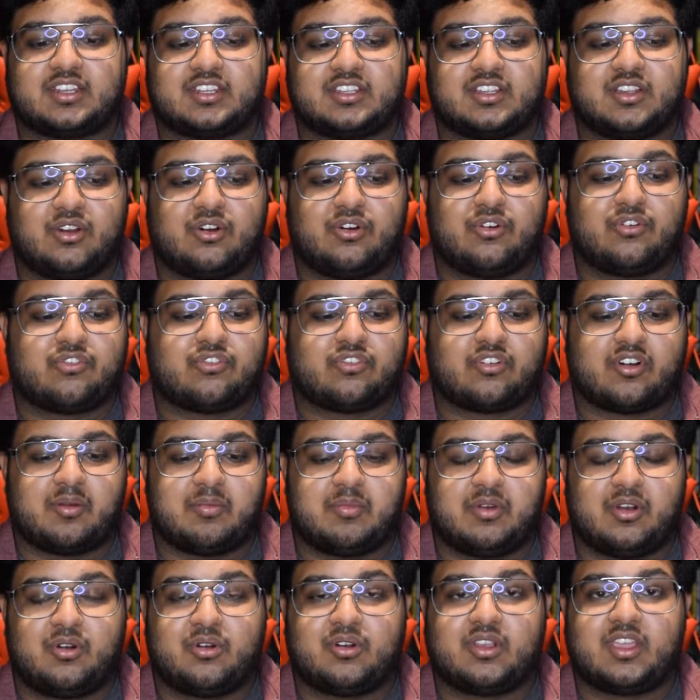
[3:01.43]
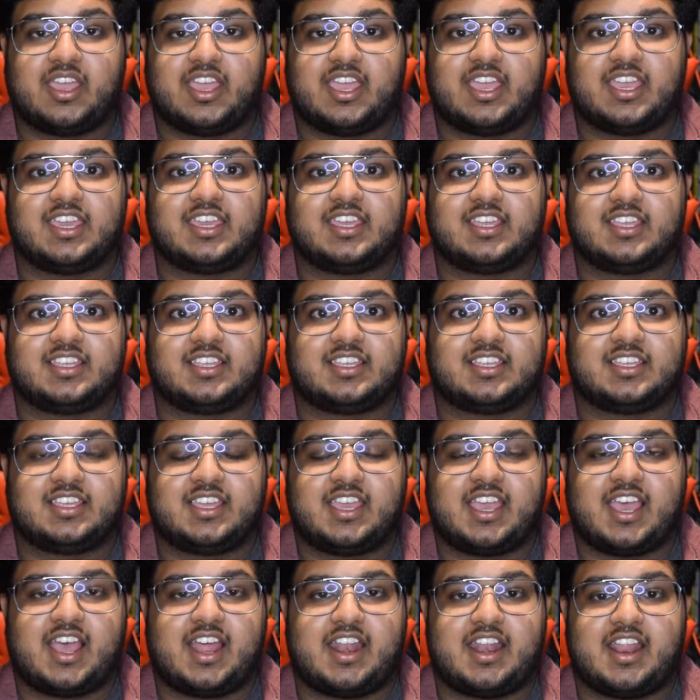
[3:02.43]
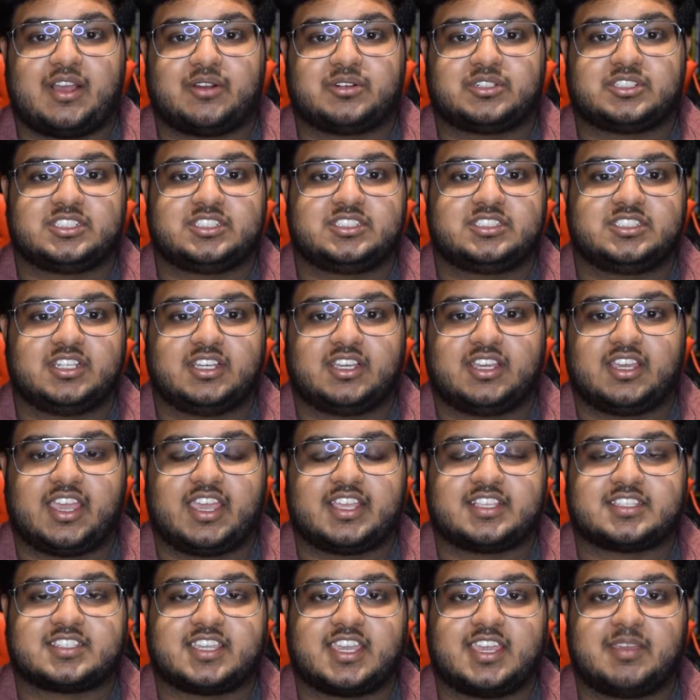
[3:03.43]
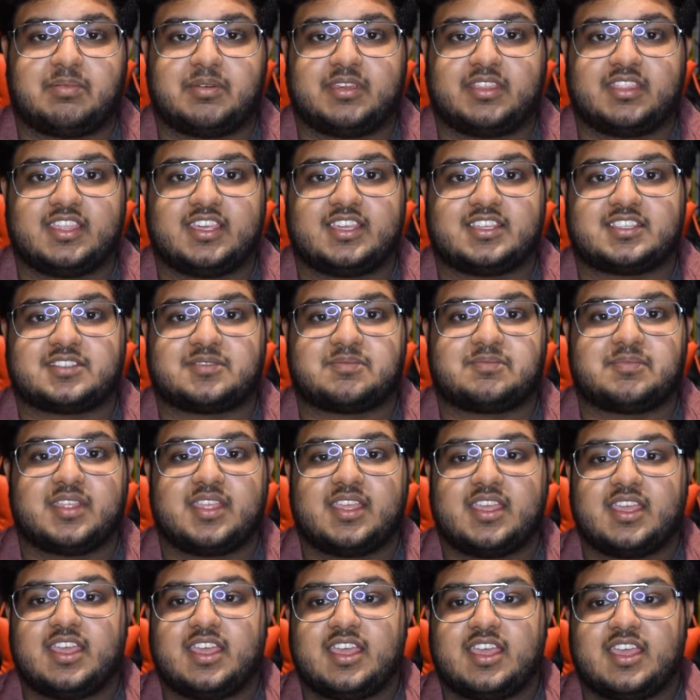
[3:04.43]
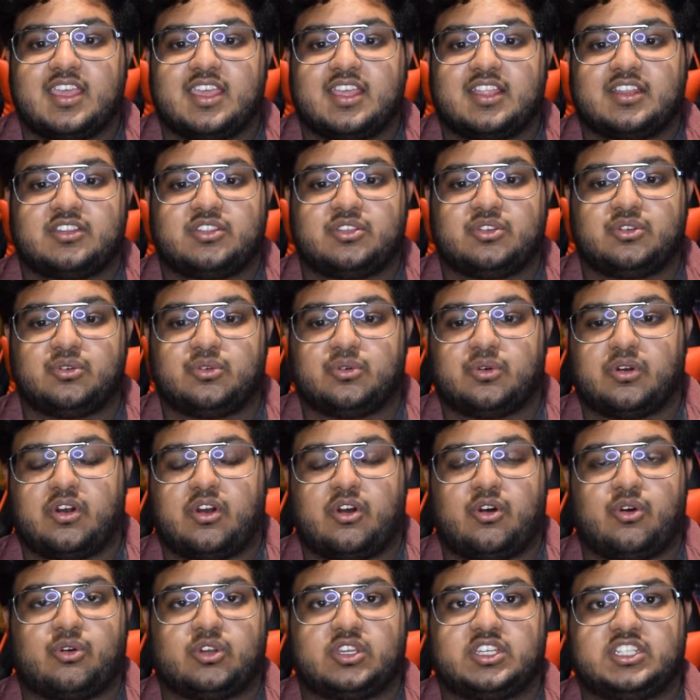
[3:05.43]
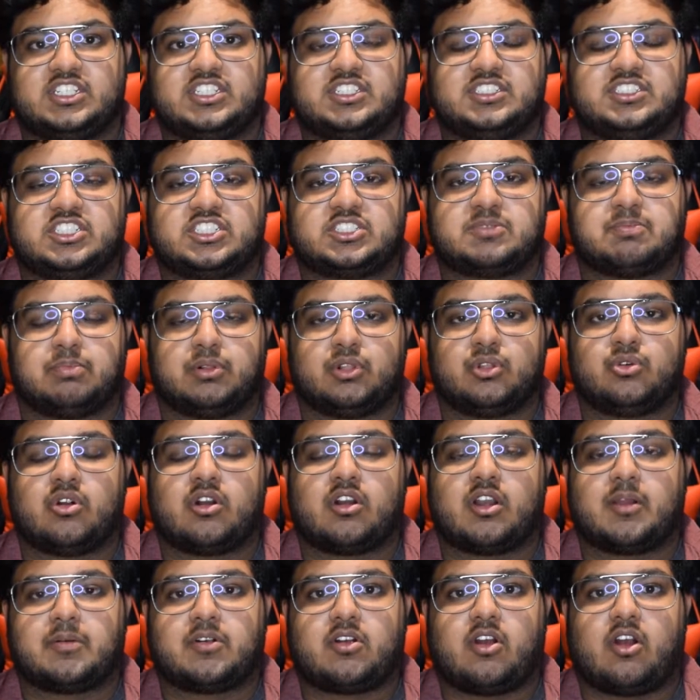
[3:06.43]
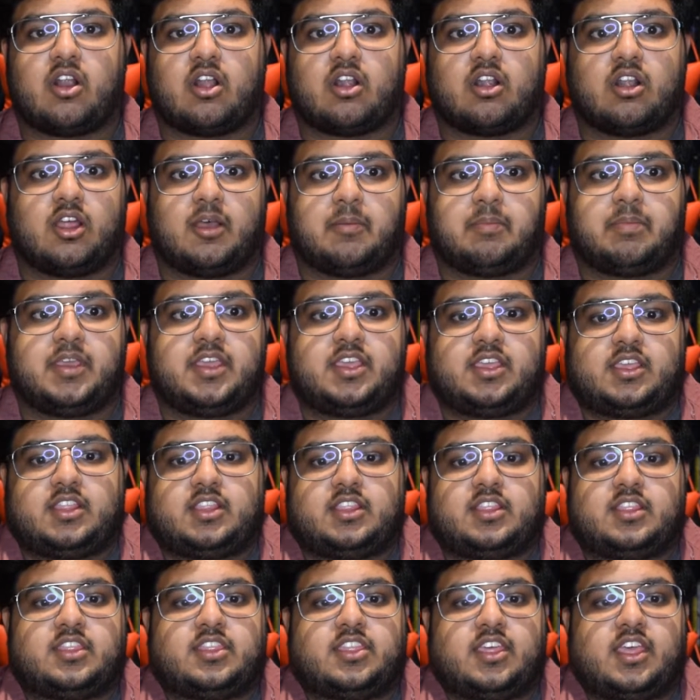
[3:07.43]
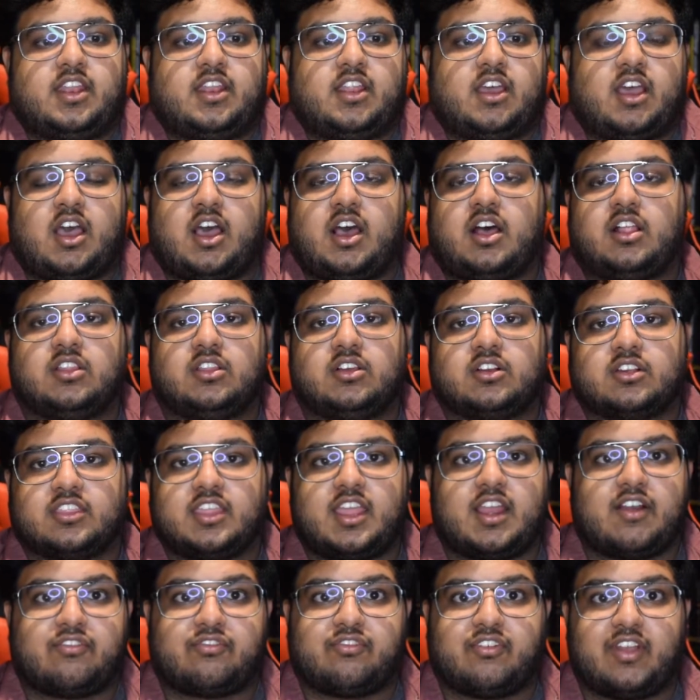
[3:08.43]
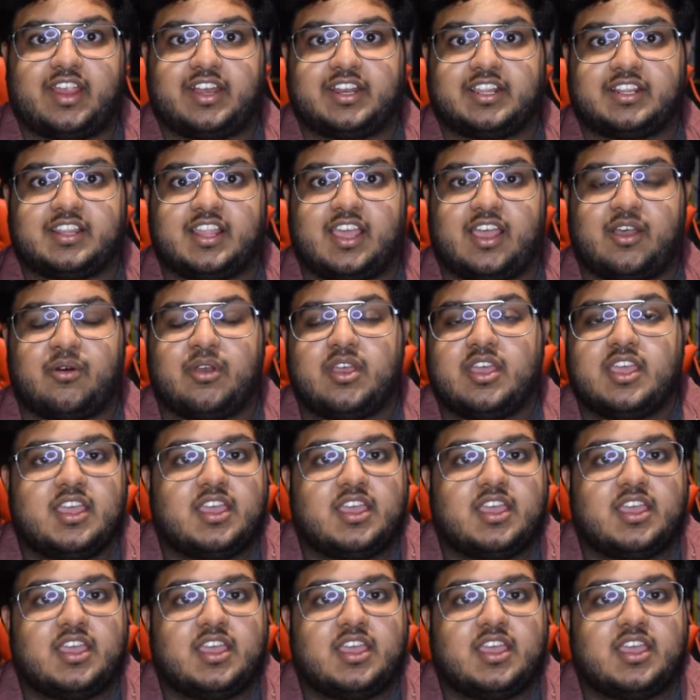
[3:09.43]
to go from, okay, yeah, now she's escaping this, to, oh, he just blew her car up. And then, oh, look, they're fighting now.